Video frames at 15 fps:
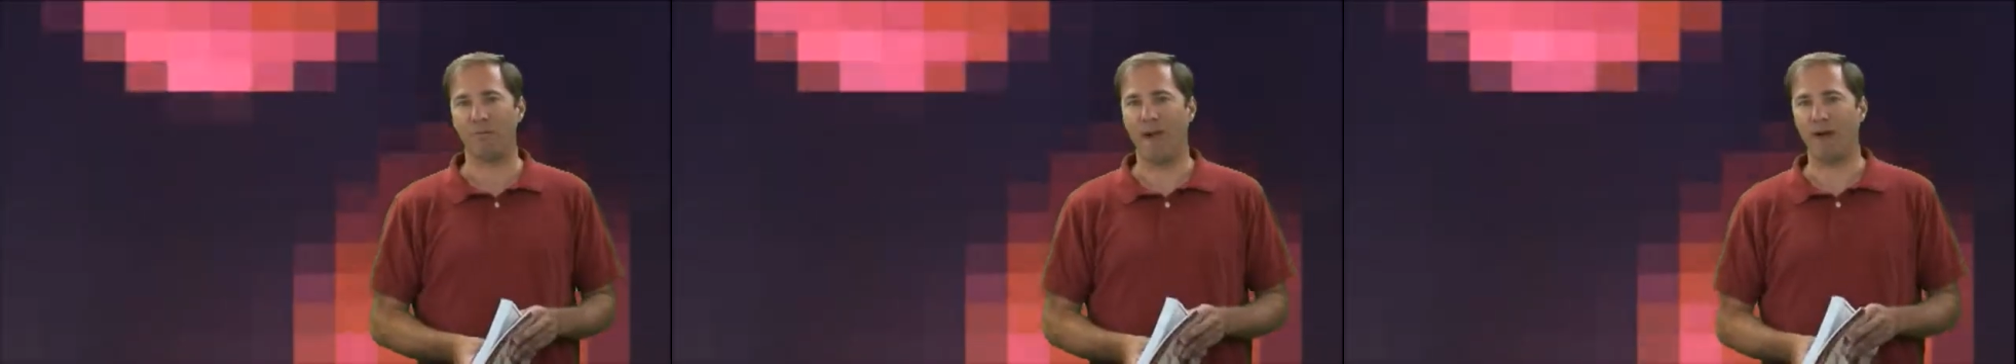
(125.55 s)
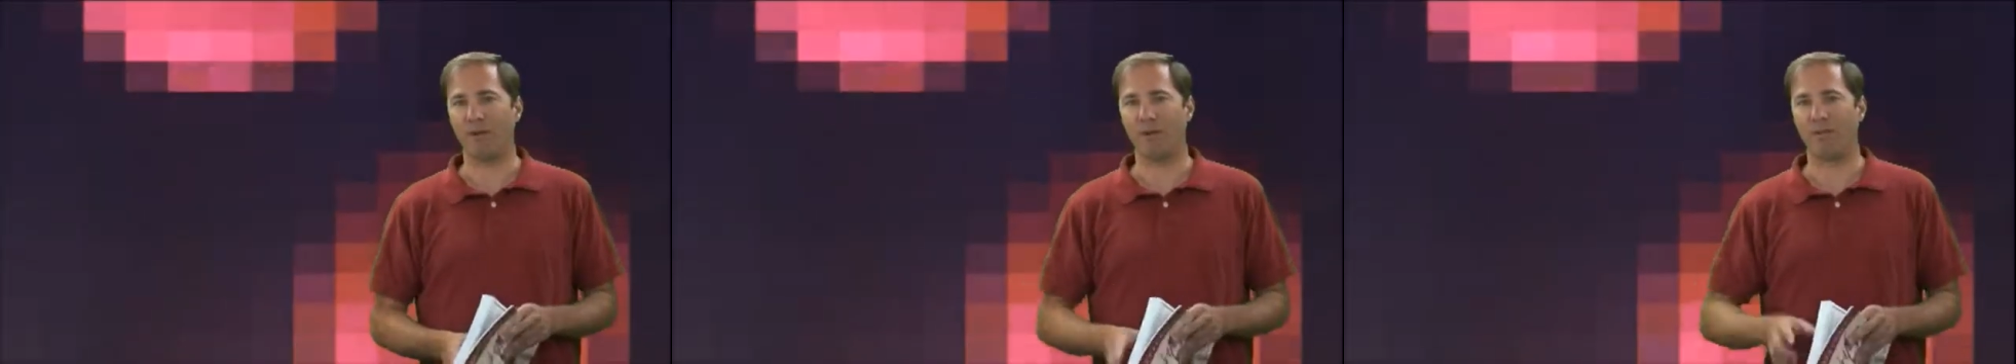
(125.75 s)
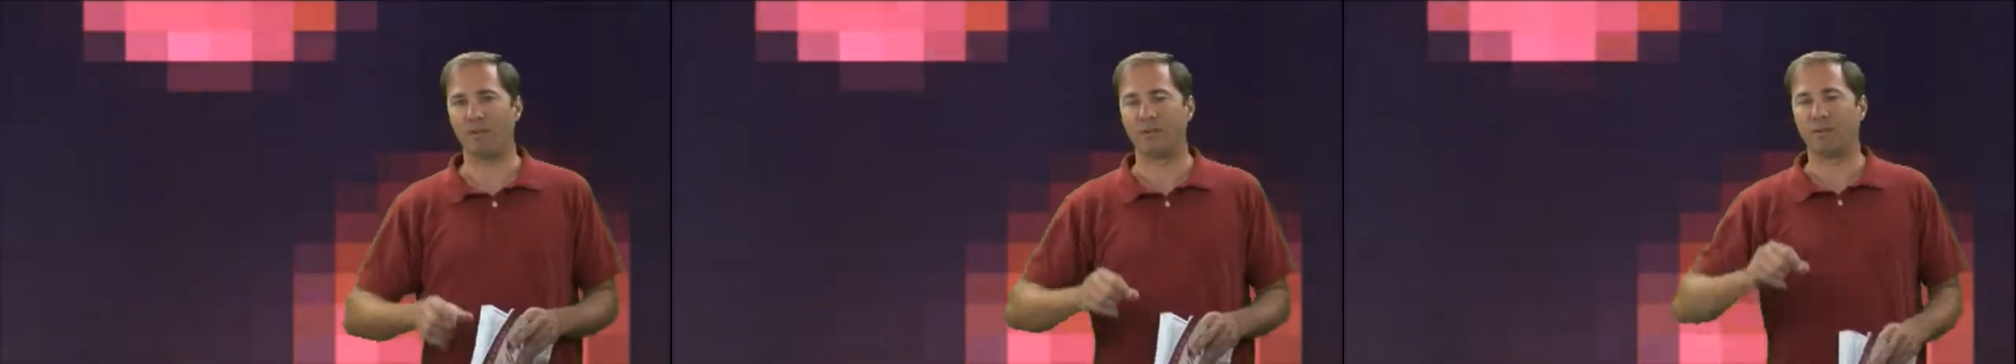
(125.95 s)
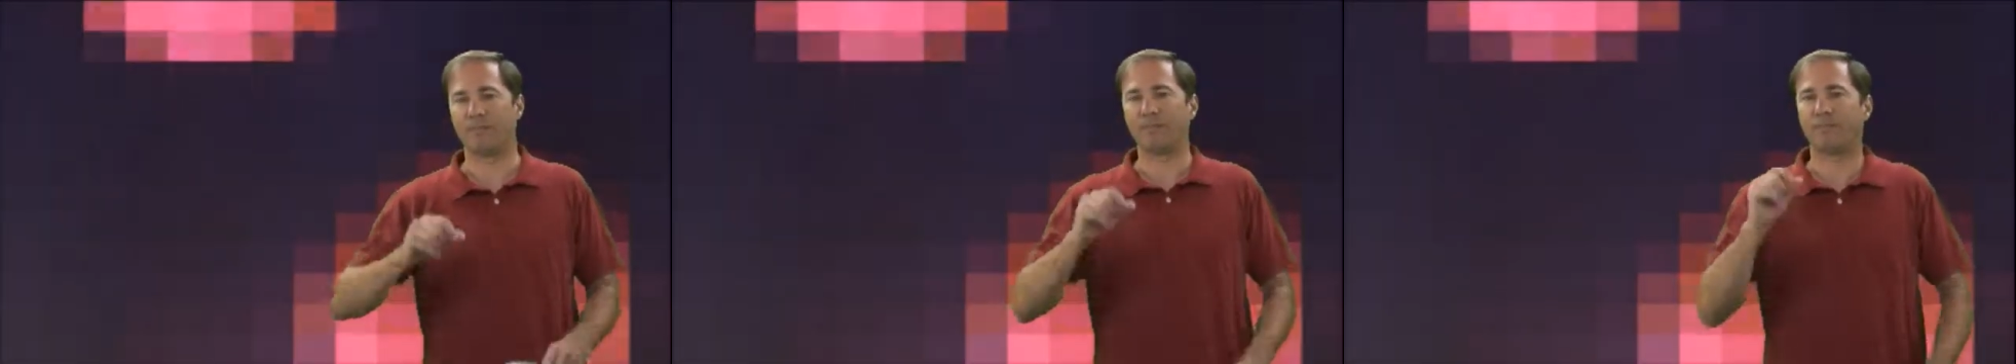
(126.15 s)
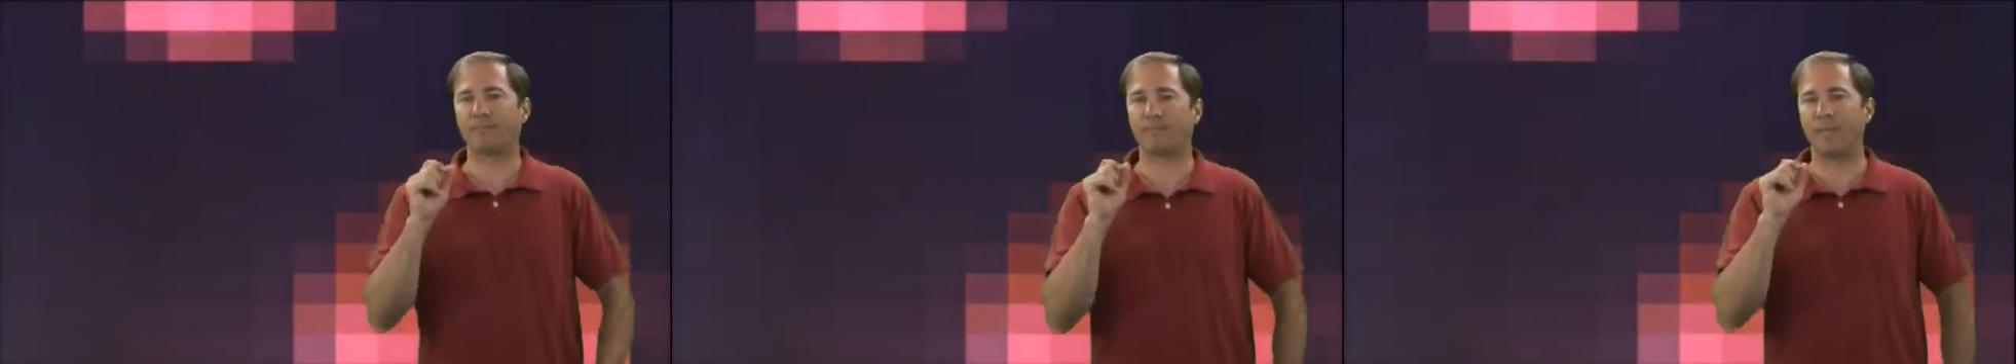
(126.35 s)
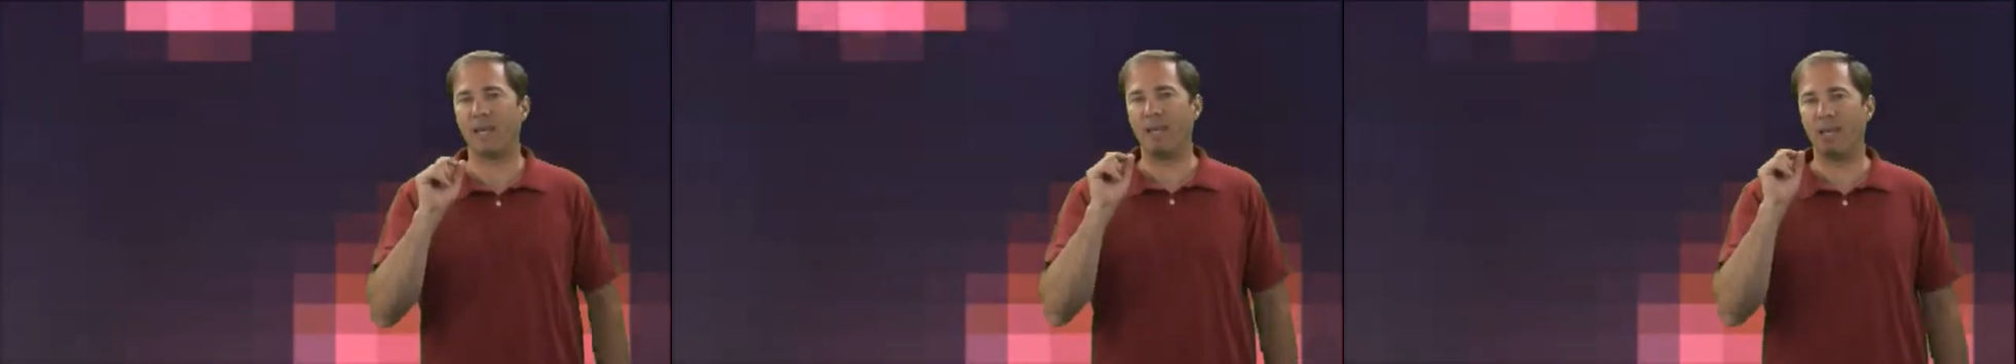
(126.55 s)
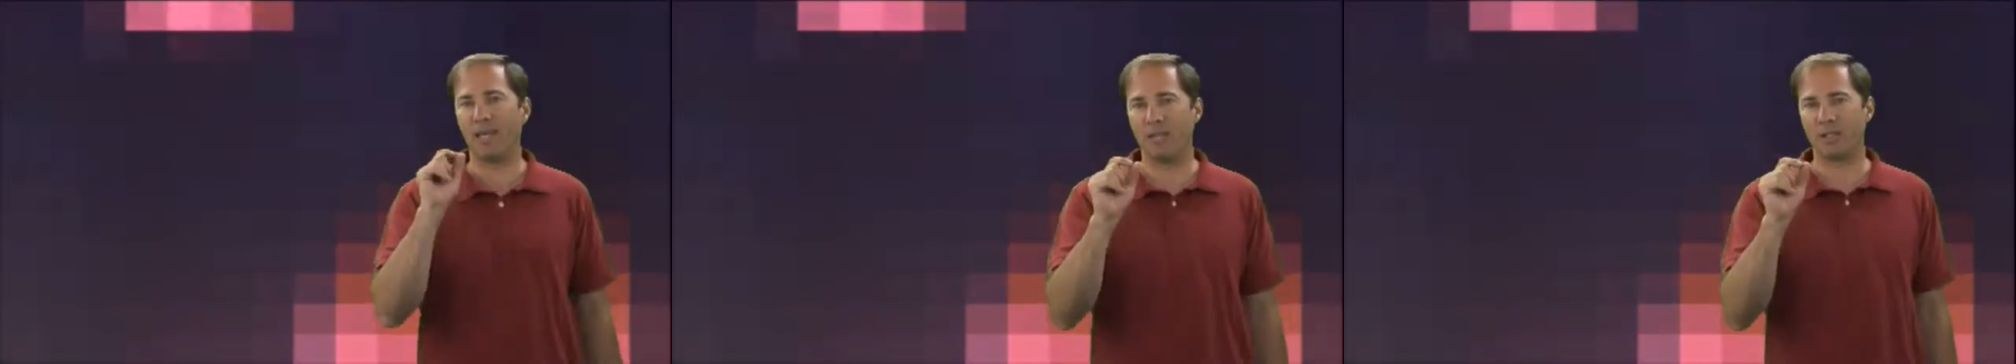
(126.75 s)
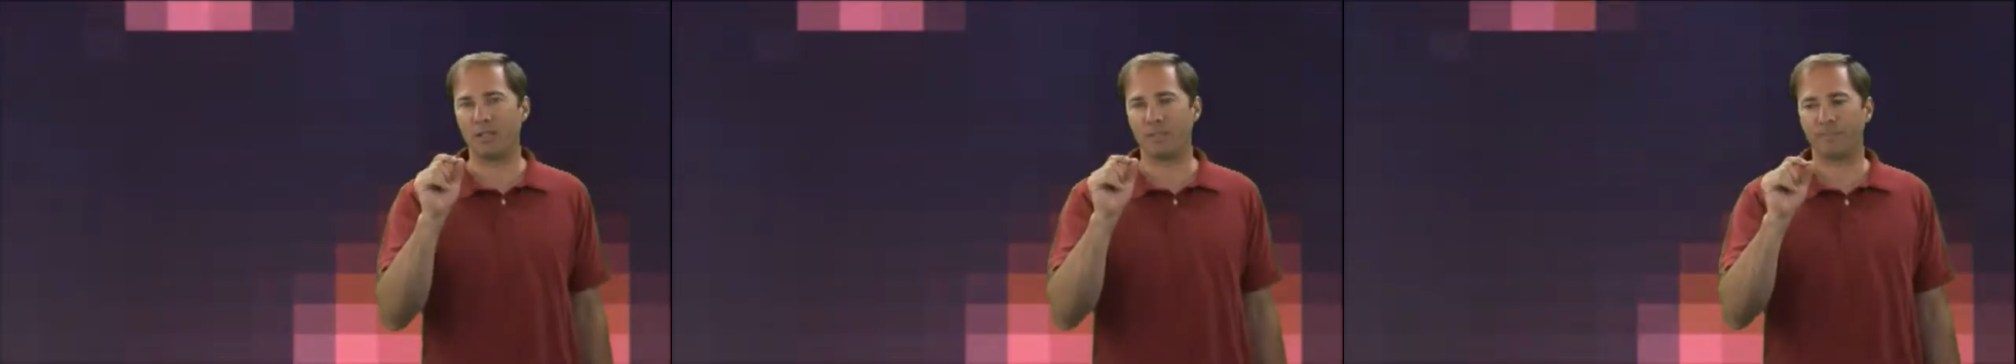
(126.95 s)
pathos
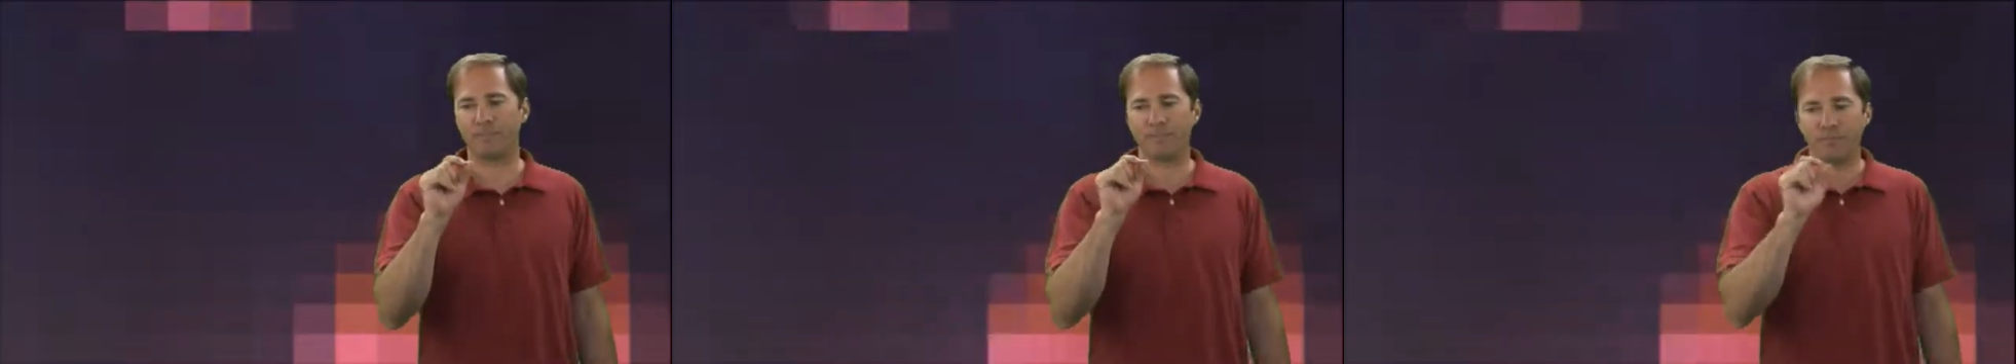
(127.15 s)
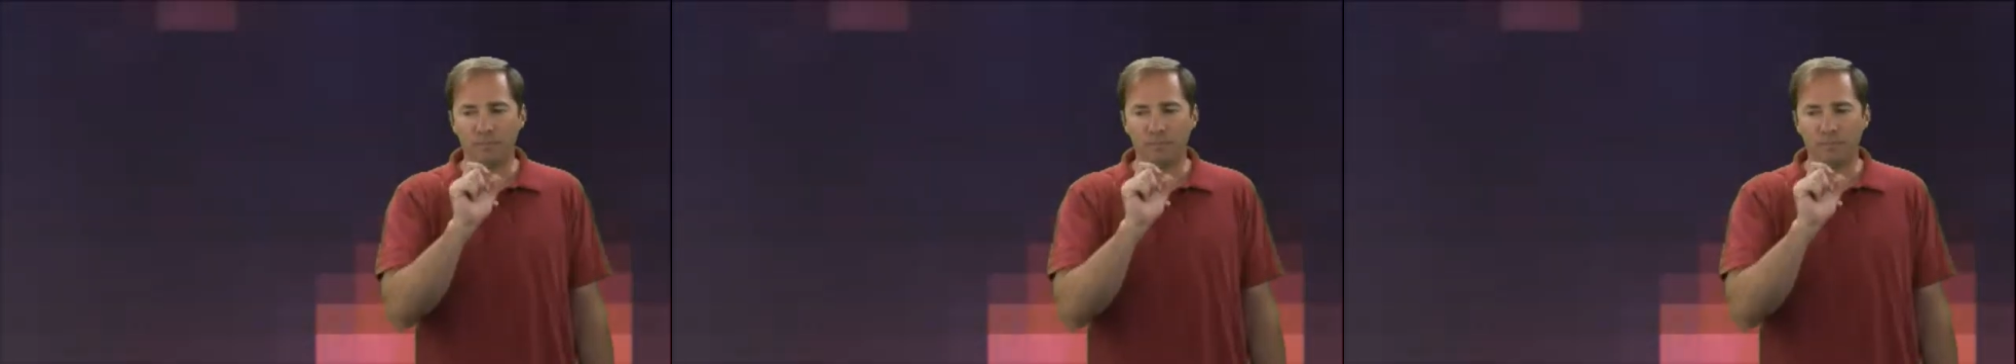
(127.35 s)
is